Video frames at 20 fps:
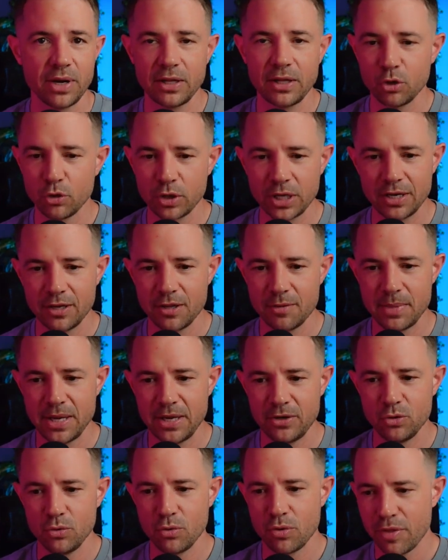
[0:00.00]
Looking at the
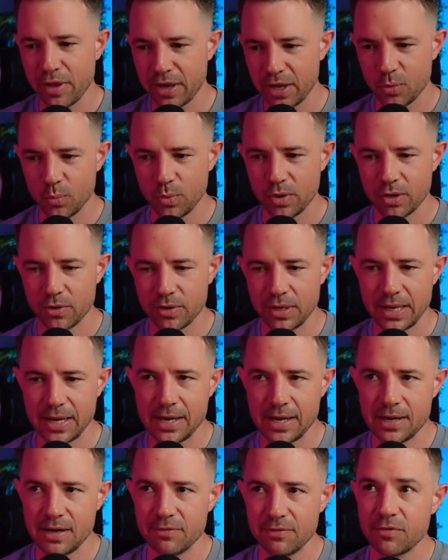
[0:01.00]
menu, thinking what they're going to
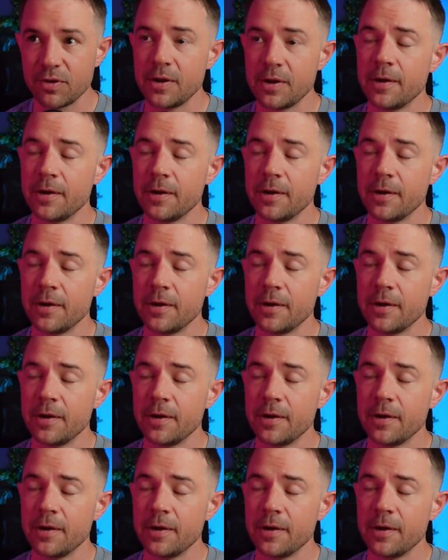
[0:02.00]
have,